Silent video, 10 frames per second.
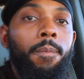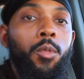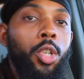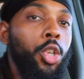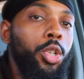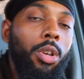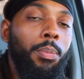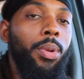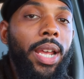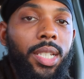You know, you go to
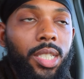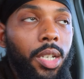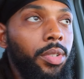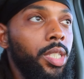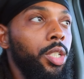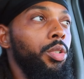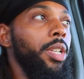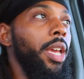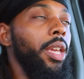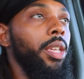practice every single
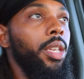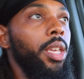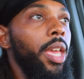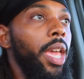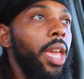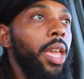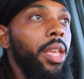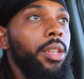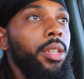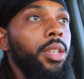day.
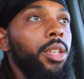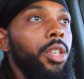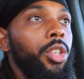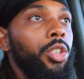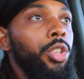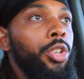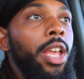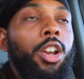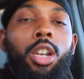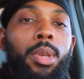And you're
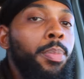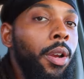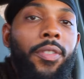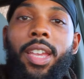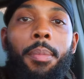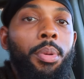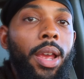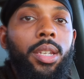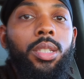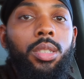not going to be perfect at
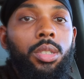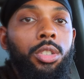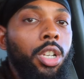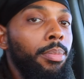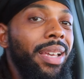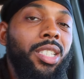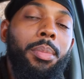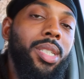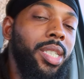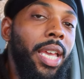practice. You're going to make some
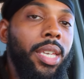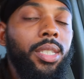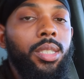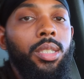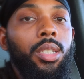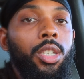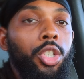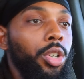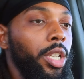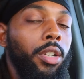mistakes.
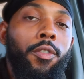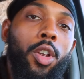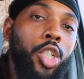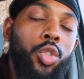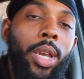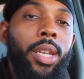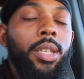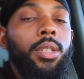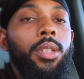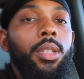You're going to get
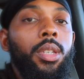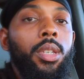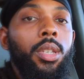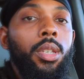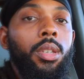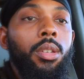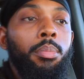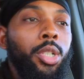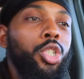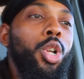frustrated.
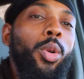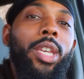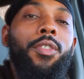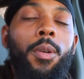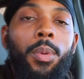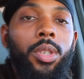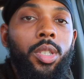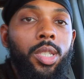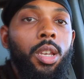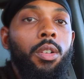But you don't give up on
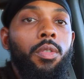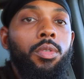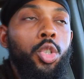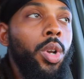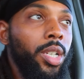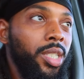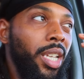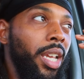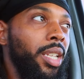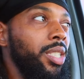yourself. You
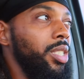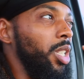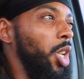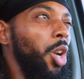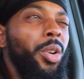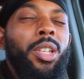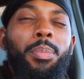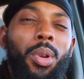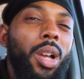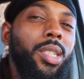understand this is the learning
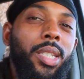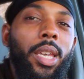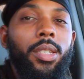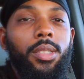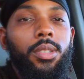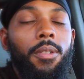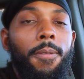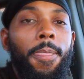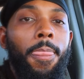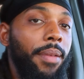process.
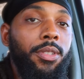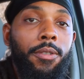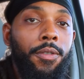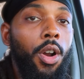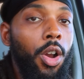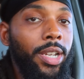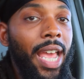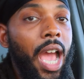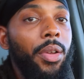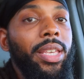I have to fall
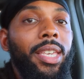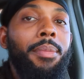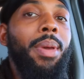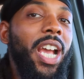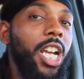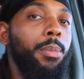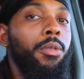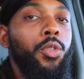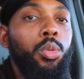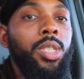down and get back up
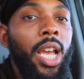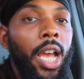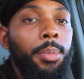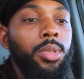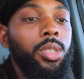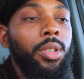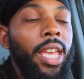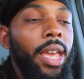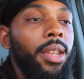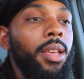a few times so
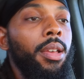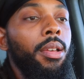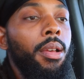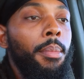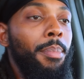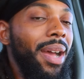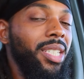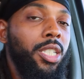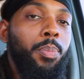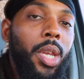that my
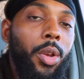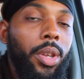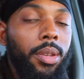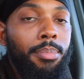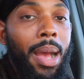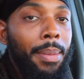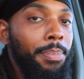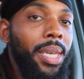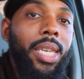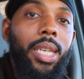spirit, my
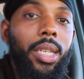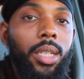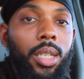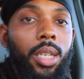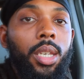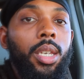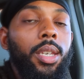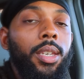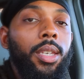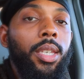being,
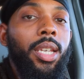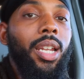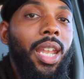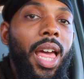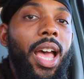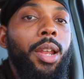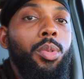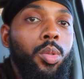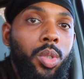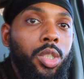can align
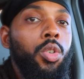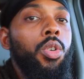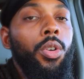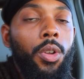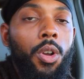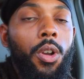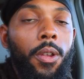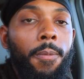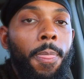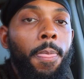with what's going
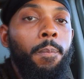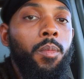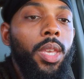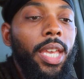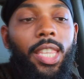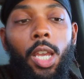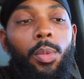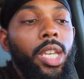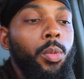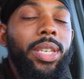on. And then
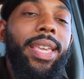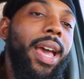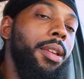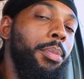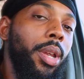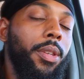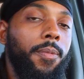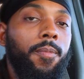we can recalibrate.